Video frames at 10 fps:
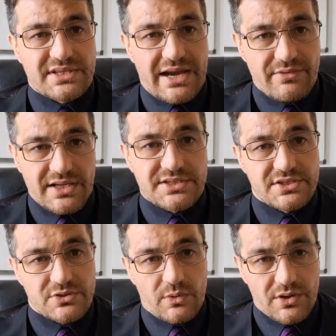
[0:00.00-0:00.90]
directed
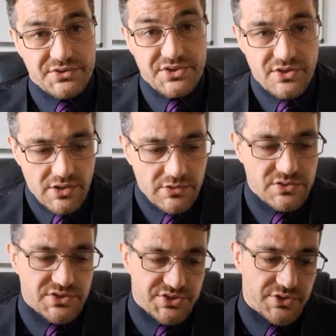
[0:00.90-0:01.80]
towards those
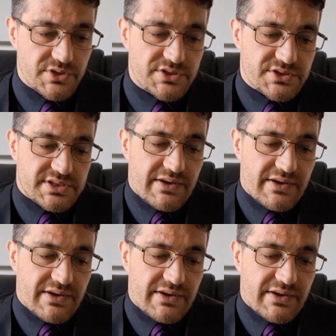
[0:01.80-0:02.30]
students.